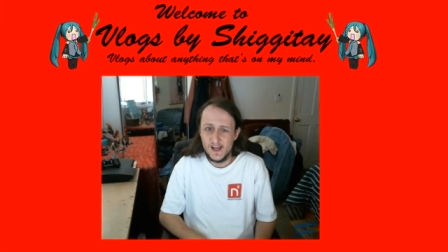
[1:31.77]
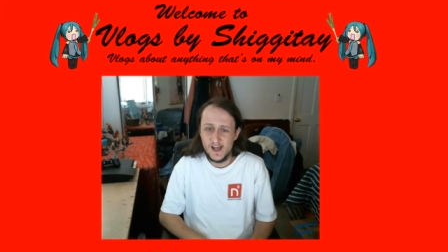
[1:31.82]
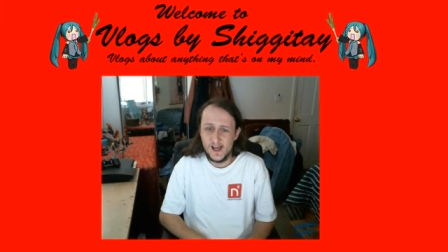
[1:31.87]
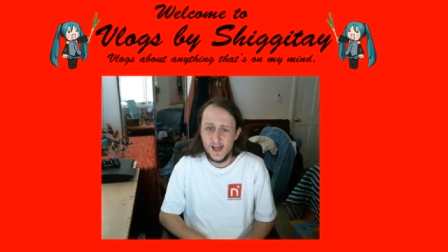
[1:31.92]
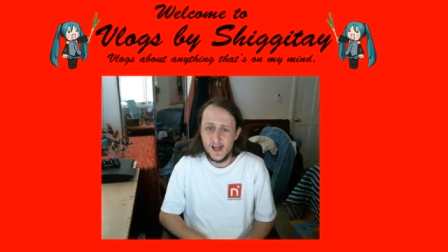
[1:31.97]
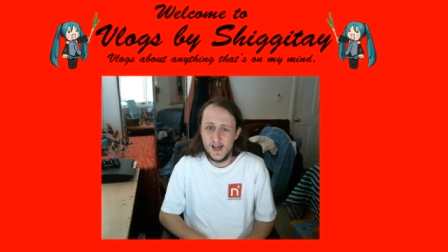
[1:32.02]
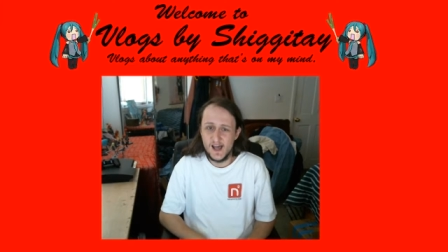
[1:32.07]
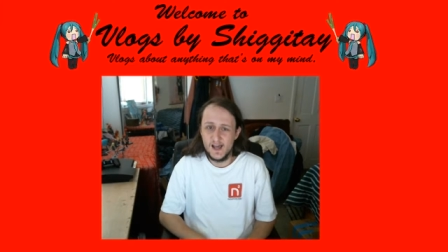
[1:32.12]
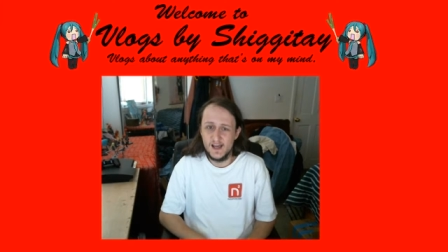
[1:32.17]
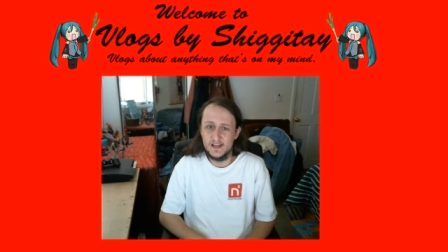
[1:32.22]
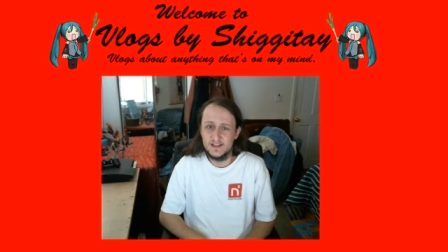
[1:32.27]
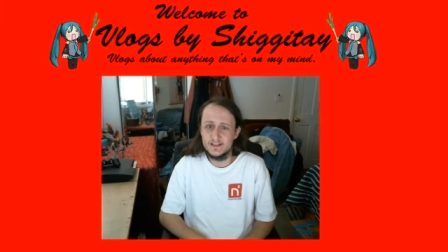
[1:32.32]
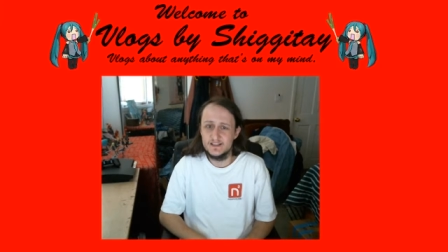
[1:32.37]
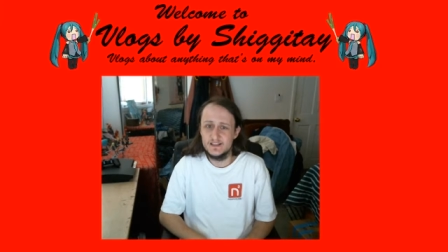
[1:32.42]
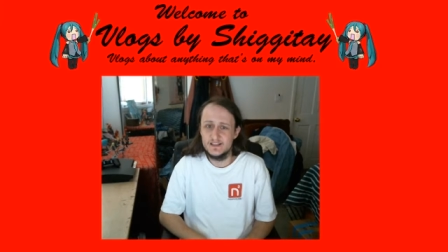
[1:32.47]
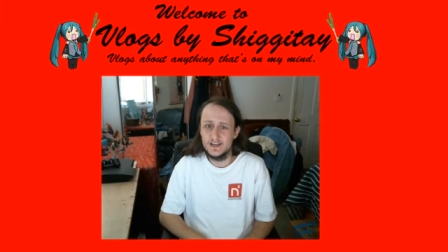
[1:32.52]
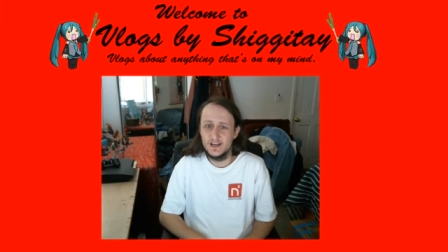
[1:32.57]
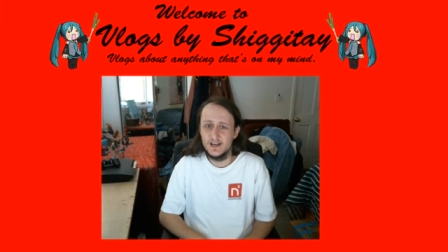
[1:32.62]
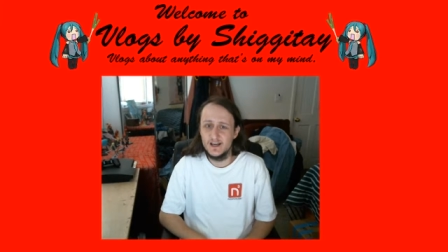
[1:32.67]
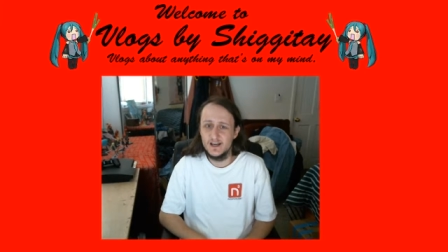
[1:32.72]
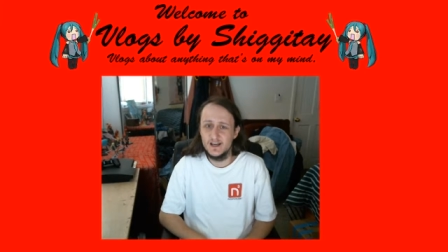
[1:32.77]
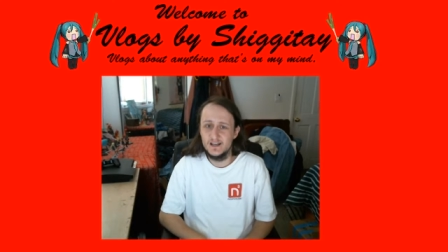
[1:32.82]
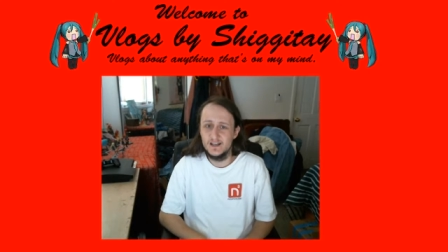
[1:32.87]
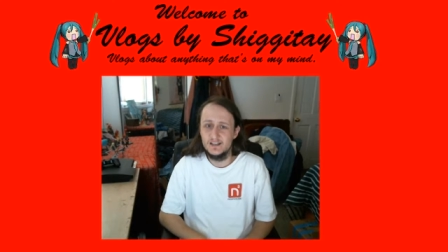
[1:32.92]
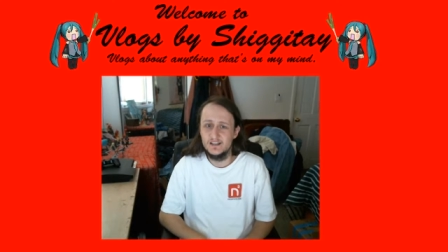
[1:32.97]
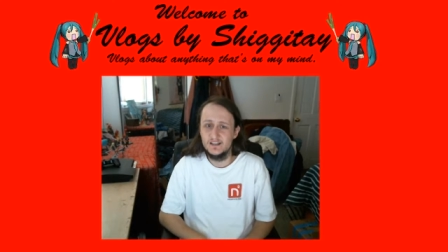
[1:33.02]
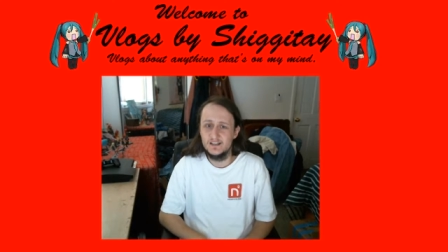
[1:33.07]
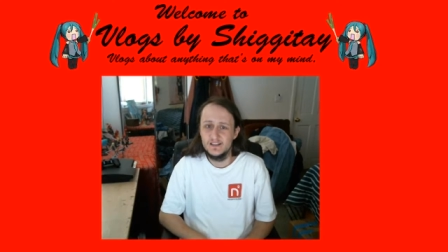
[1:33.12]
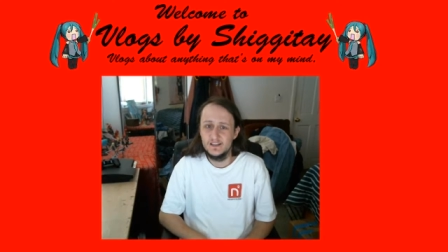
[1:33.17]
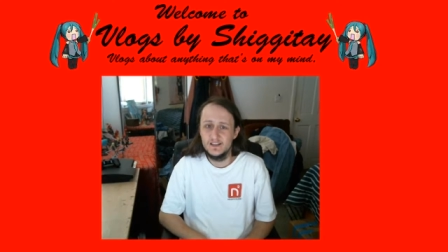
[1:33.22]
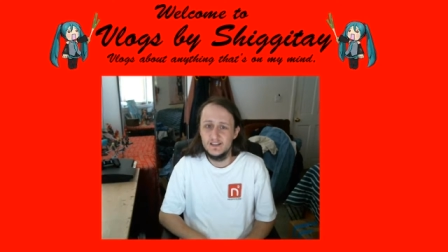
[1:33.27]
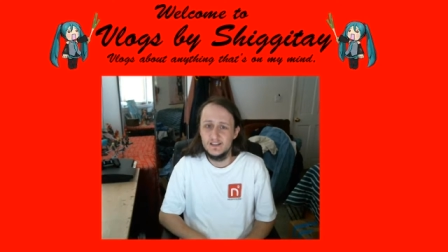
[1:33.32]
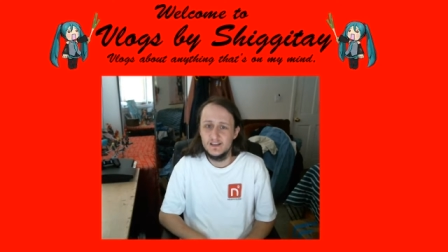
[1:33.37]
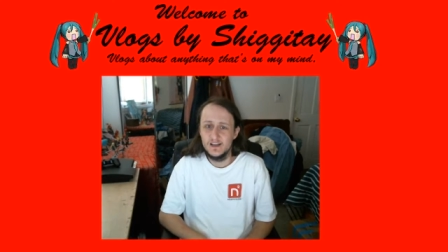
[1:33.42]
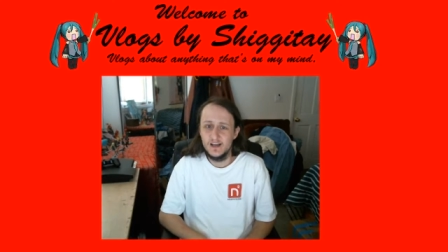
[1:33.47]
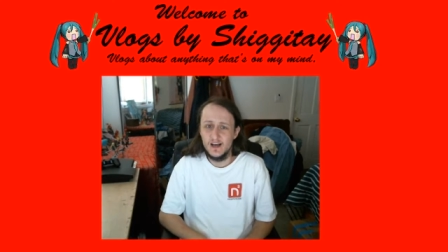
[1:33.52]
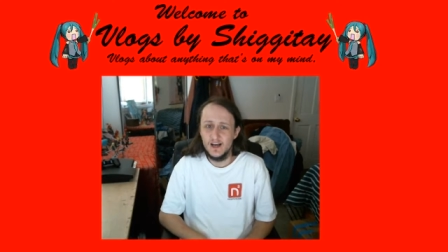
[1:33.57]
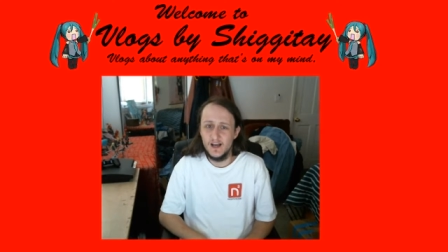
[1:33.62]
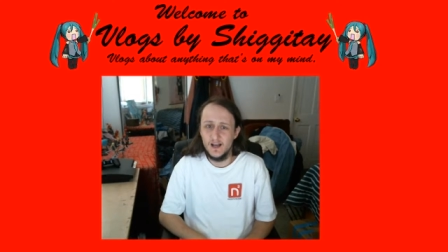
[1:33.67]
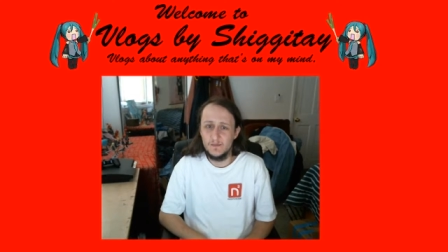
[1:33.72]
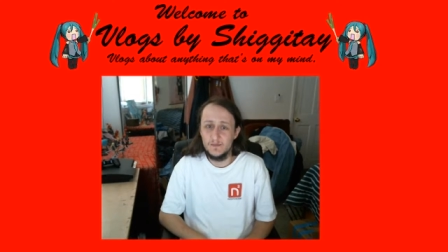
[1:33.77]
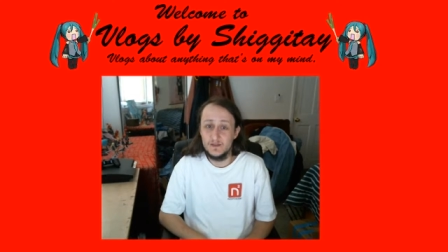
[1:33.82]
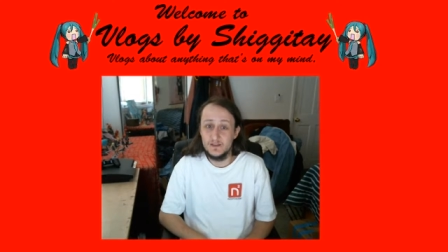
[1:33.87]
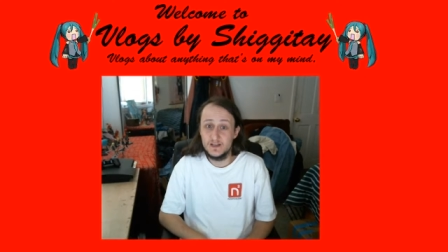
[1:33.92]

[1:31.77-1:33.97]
And I'm